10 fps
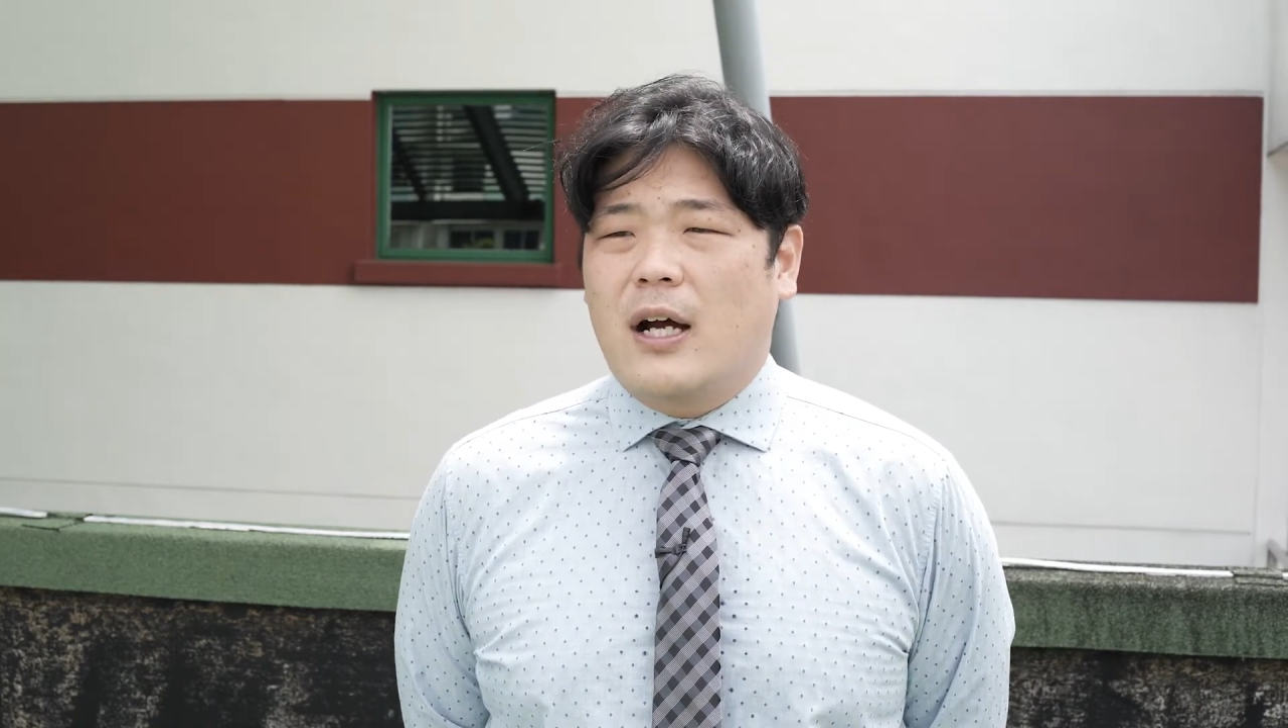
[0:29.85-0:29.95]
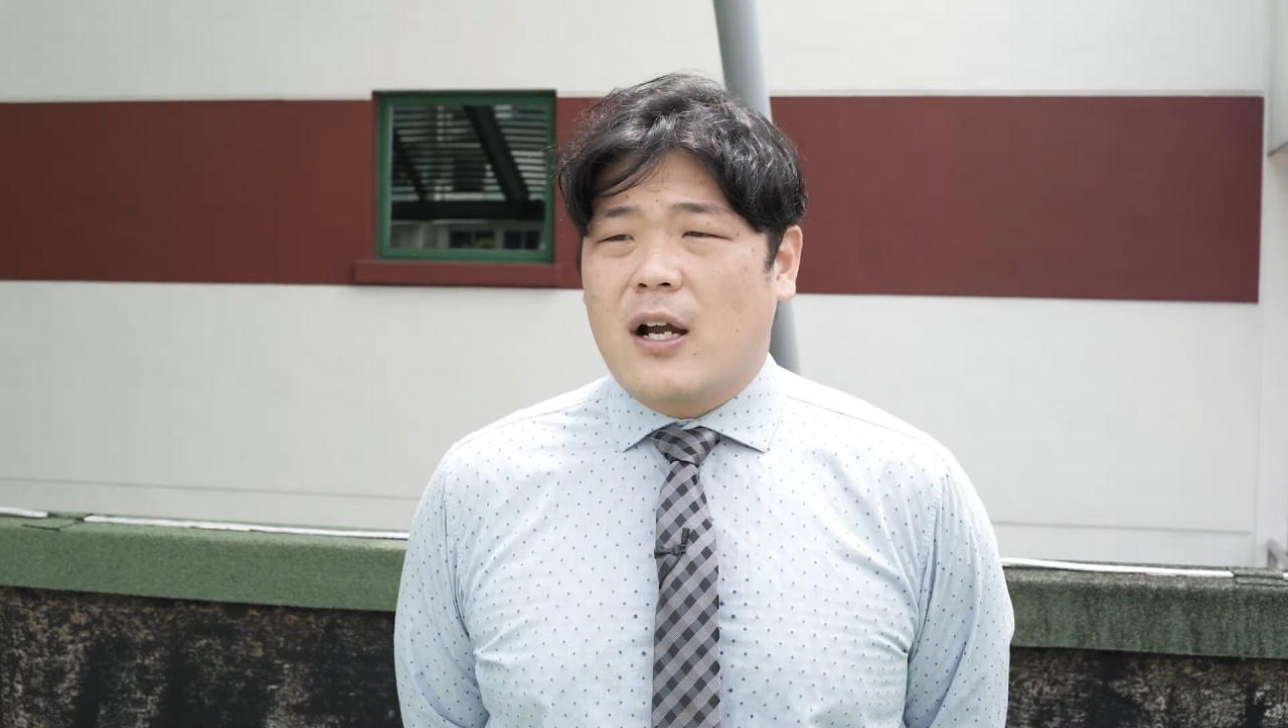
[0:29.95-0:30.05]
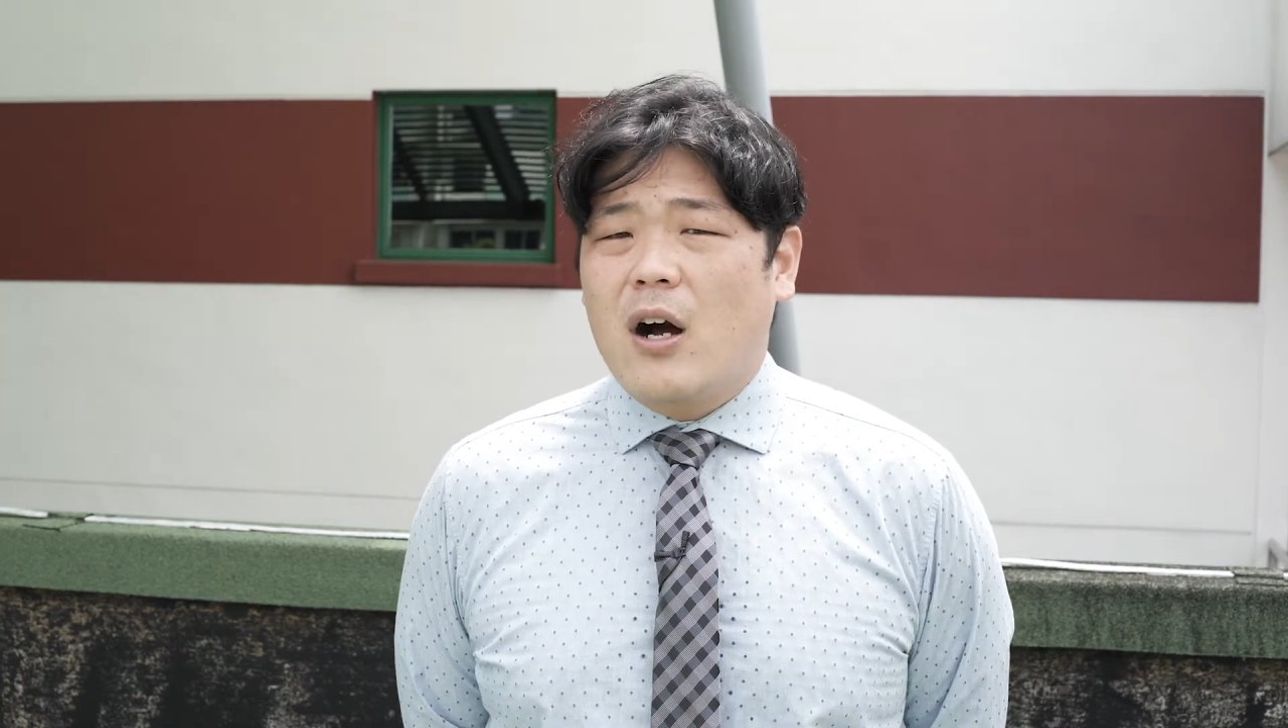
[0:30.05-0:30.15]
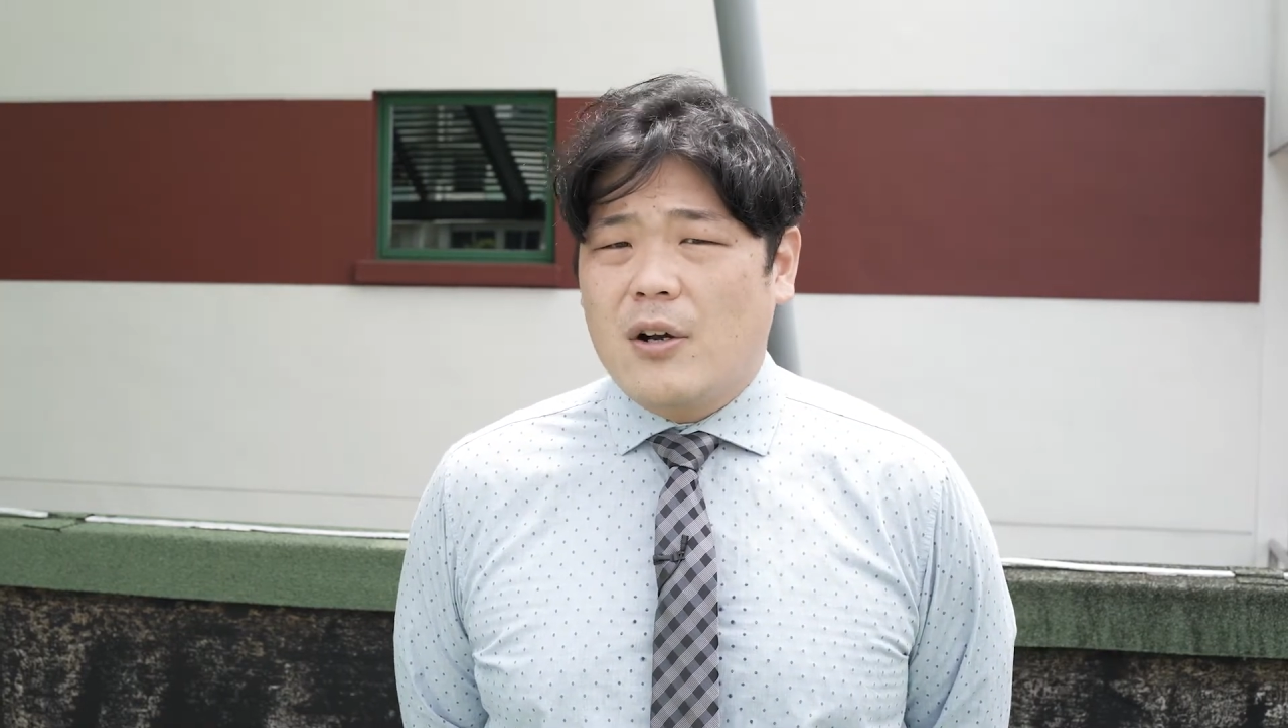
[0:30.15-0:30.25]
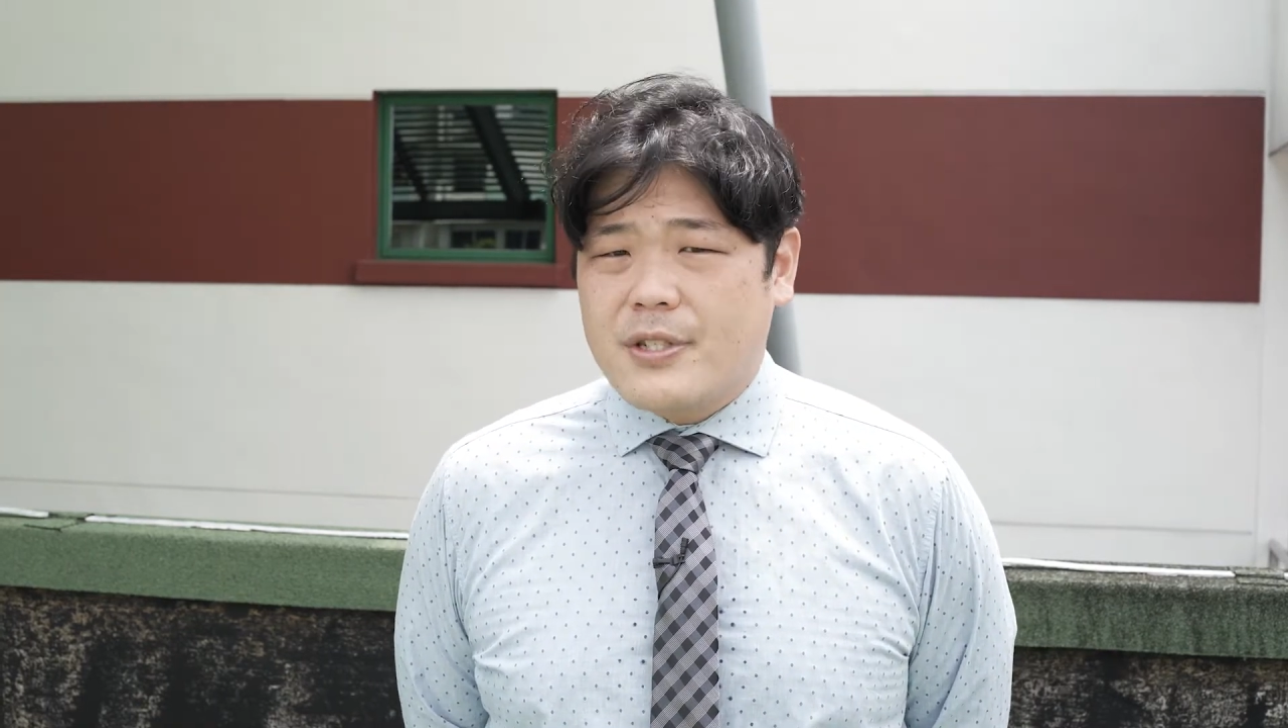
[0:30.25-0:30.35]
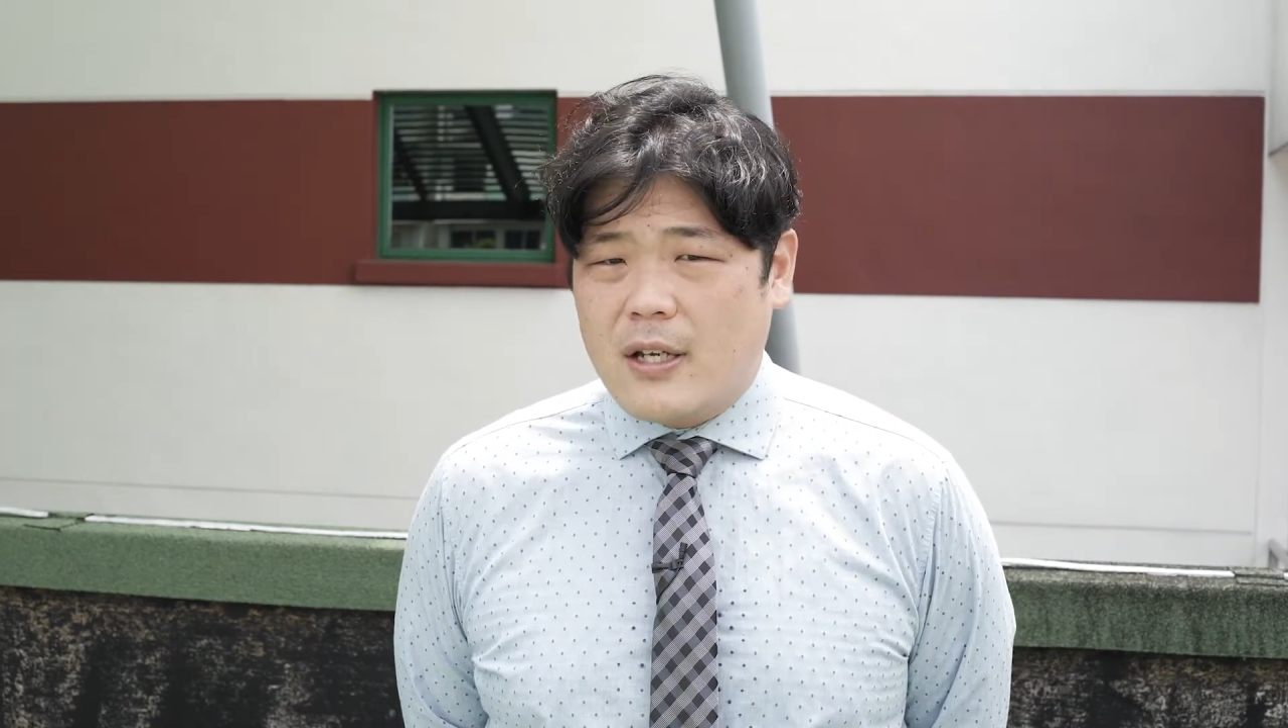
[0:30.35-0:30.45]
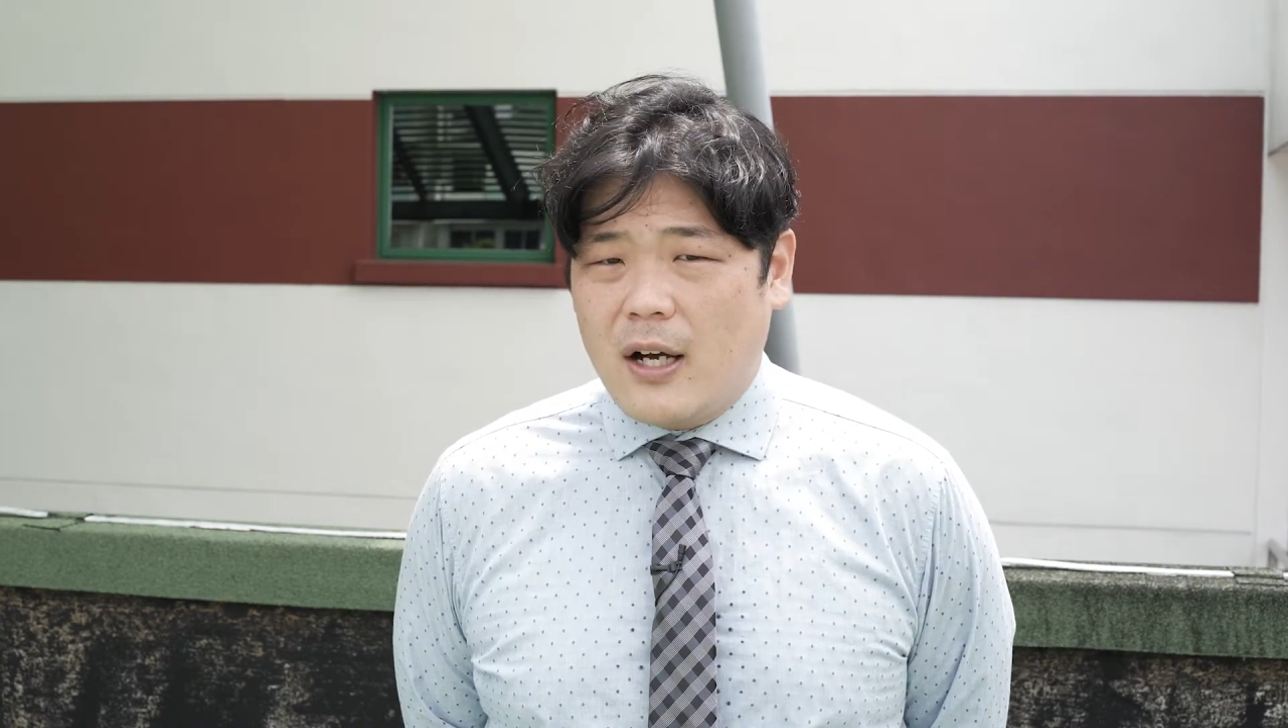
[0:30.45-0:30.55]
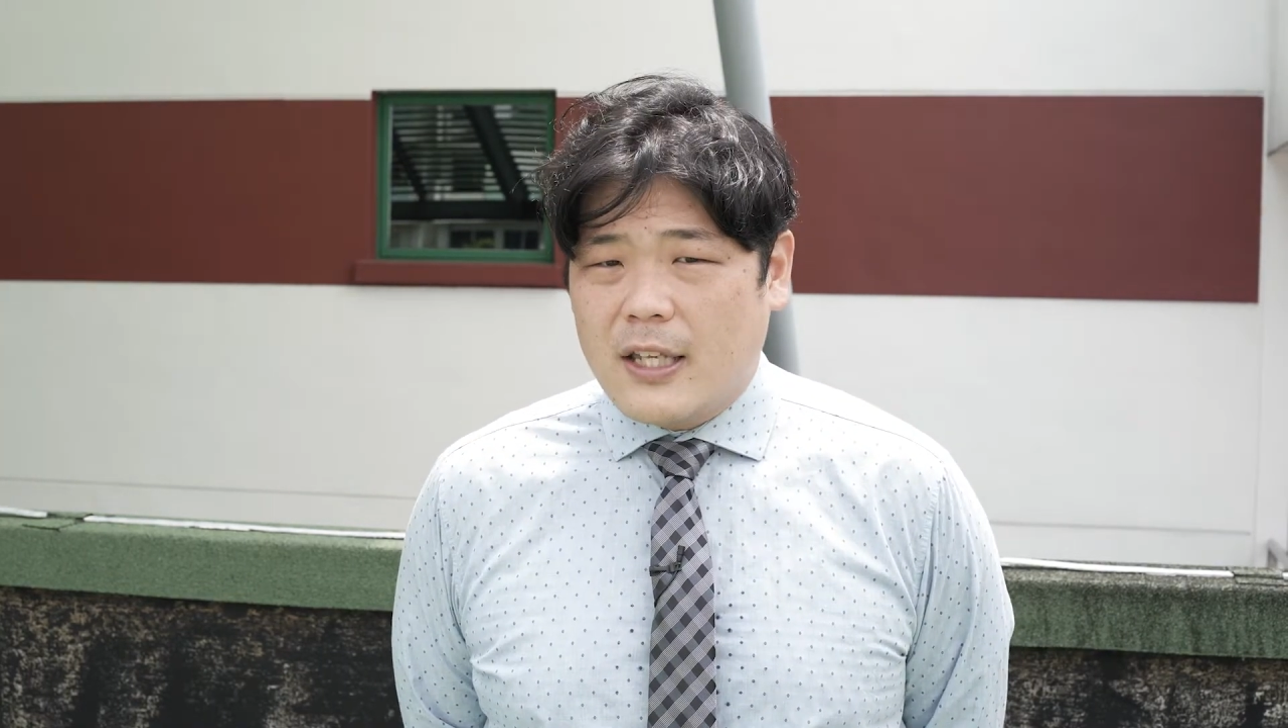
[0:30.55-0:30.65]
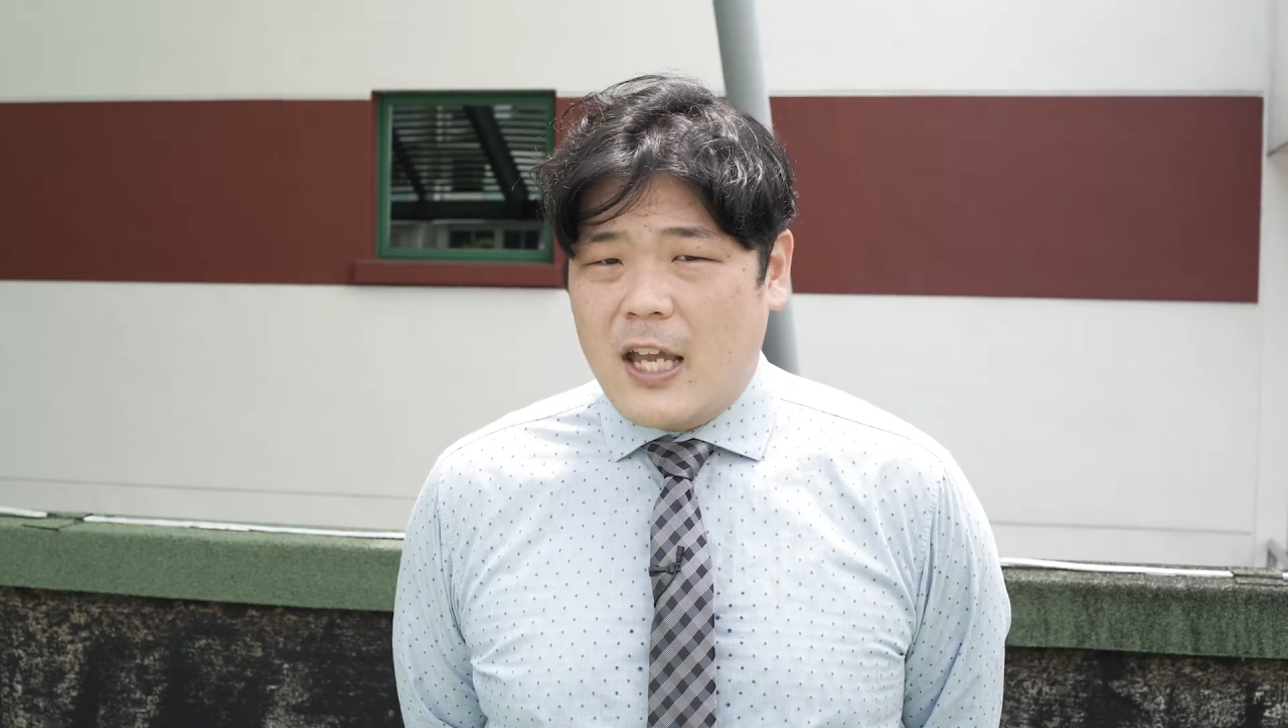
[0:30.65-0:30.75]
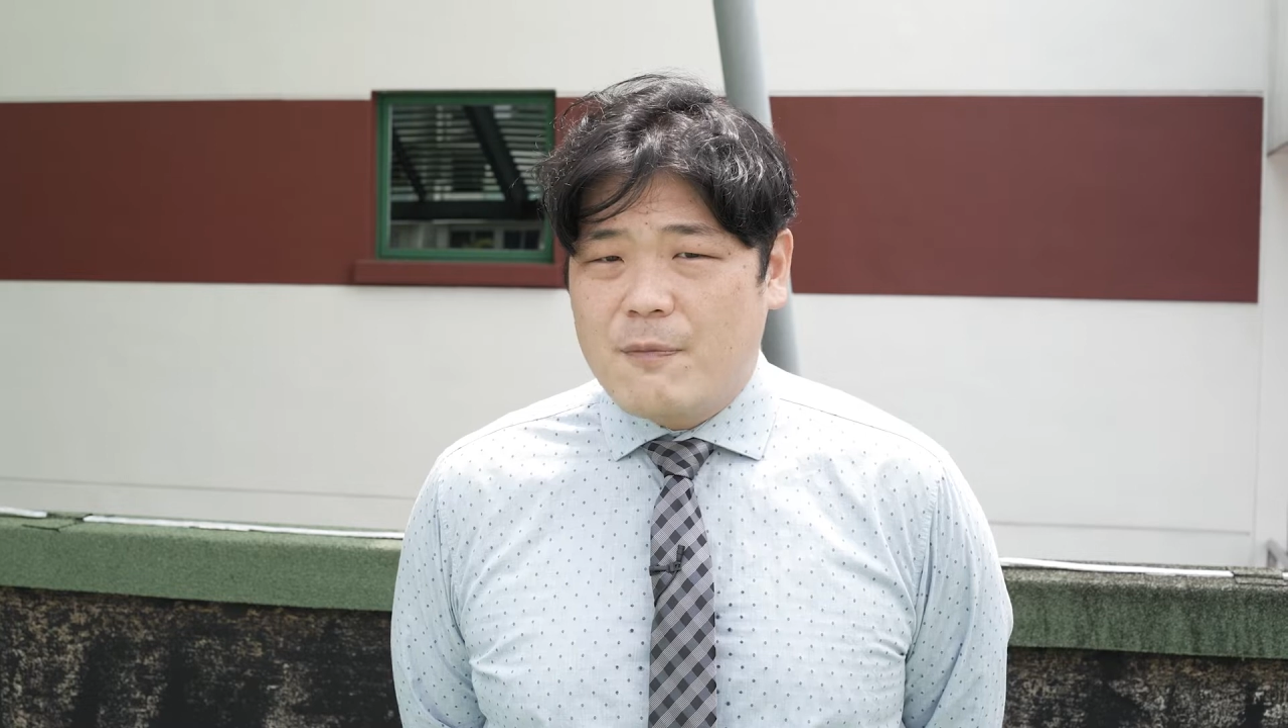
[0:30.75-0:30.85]
calls that
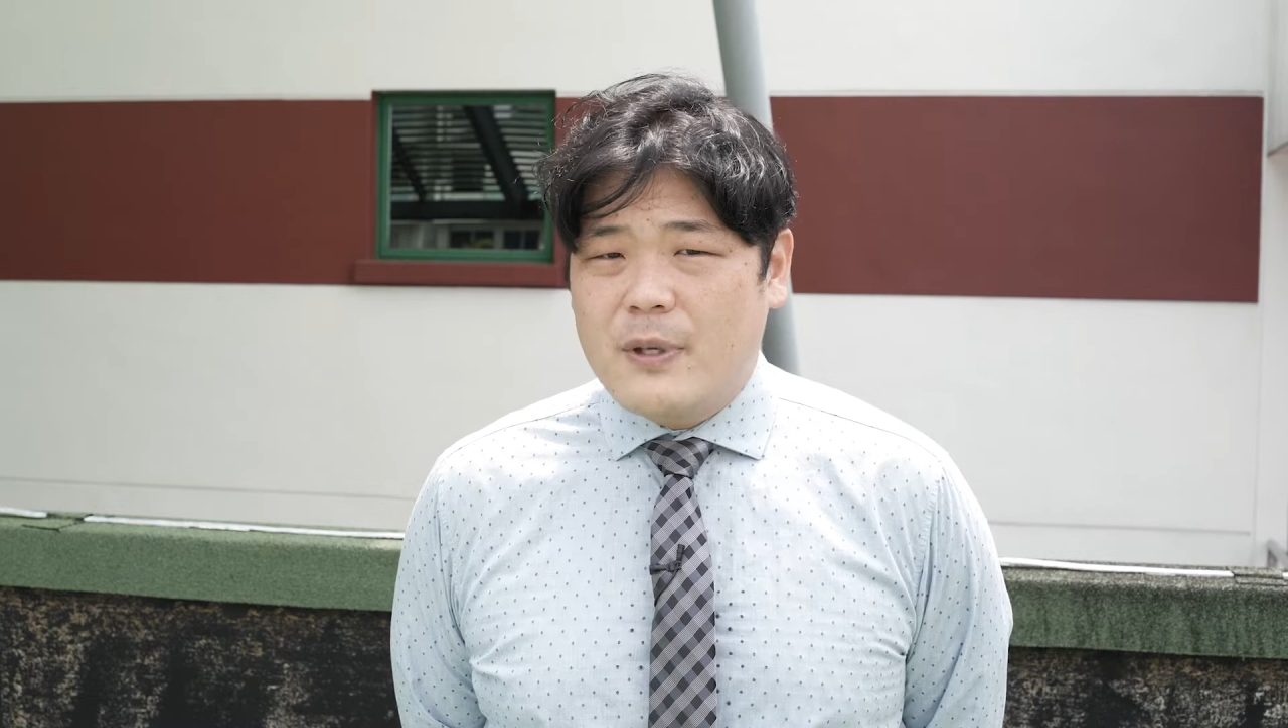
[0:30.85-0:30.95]
God gave